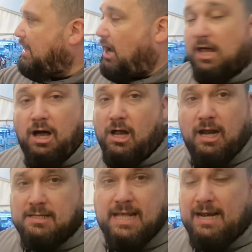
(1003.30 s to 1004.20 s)
I
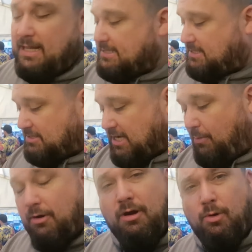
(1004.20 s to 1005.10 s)
like the sound of this. So
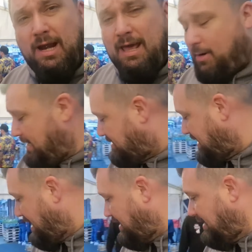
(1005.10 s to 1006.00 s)
we're in here with this.
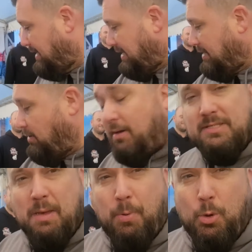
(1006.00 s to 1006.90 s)
We never
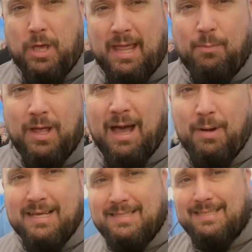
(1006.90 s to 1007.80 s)
see a Bukie. We're going
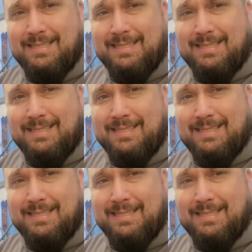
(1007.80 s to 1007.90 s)
with this.